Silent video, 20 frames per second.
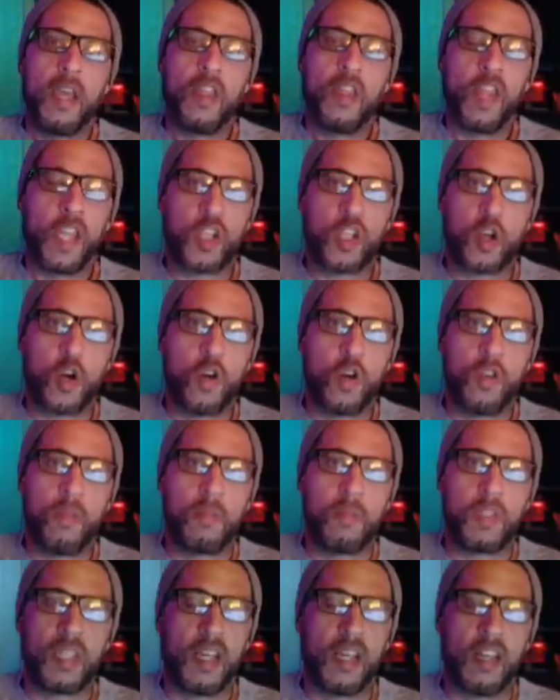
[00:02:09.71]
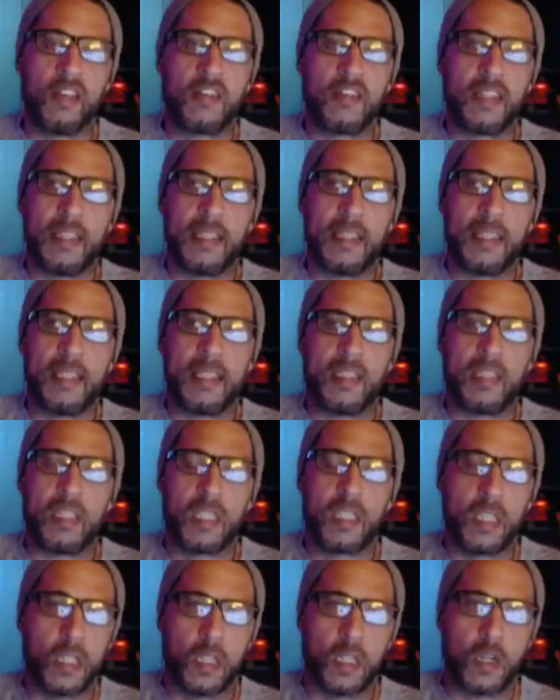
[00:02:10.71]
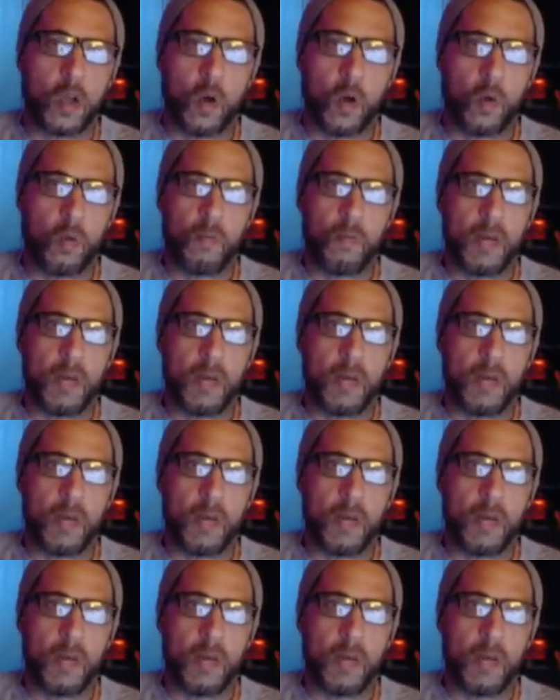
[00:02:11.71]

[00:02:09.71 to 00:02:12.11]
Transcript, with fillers: they turn themselves into these silicone